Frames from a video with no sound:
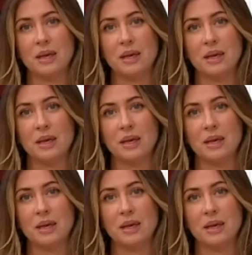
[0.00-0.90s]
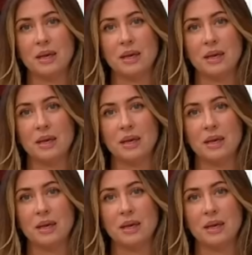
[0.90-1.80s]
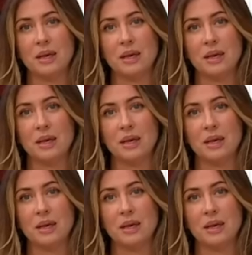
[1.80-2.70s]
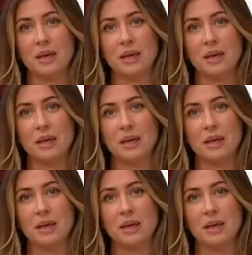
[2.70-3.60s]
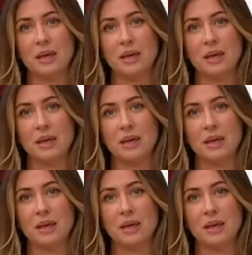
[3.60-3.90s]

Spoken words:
The face doesn't move, so there is nothing to read.